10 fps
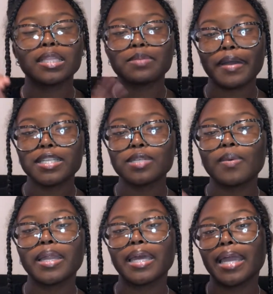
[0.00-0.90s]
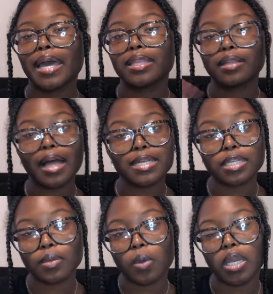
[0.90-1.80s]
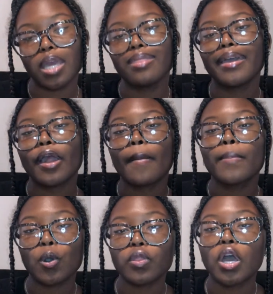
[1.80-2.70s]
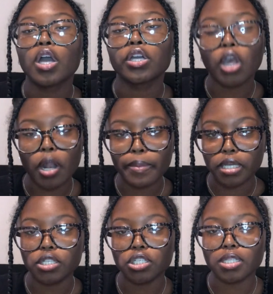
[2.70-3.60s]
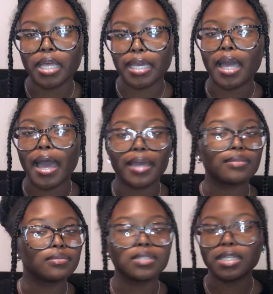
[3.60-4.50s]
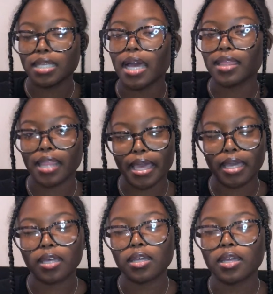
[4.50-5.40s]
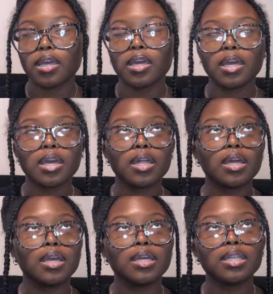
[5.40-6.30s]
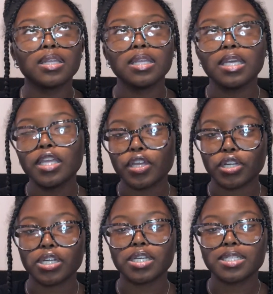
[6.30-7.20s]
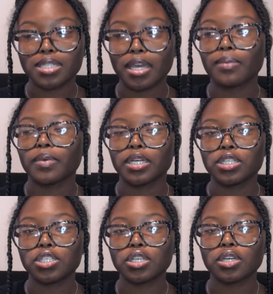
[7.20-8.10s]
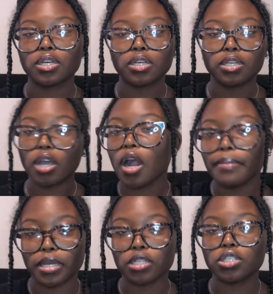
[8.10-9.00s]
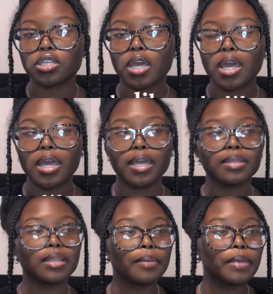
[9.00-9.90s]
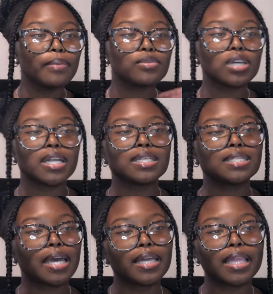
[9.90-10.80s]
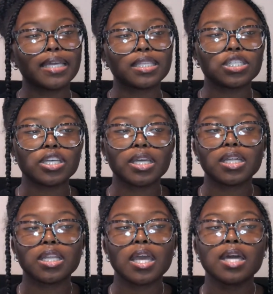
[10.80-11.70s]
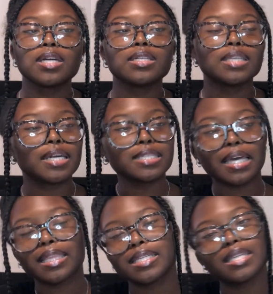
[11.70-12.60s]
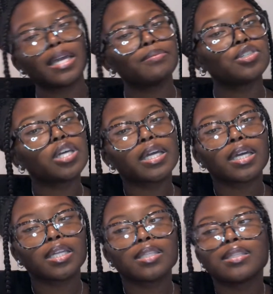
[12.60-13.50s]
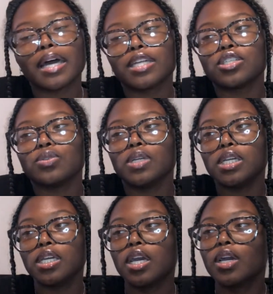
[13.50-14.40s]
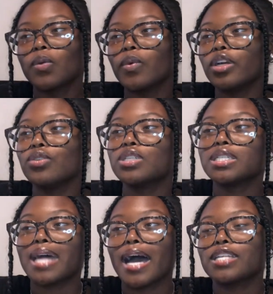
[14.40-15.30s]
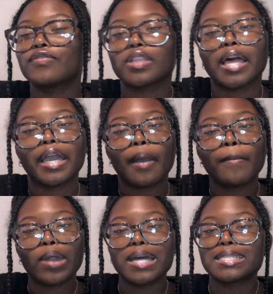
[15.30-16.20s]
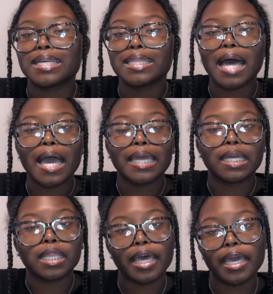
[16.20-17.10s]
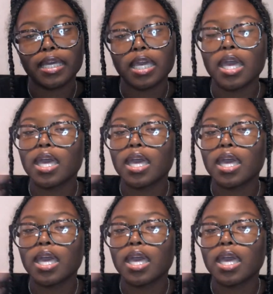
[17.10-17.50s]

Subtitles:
spicy one and I had the classic one, and they are both garbage. Like, I did not like neither sandwich. Garbage. And then people try to say, like, the chicken tastes like the same chicken that you eat when you just ask for like a breast, a thigh, and a leg.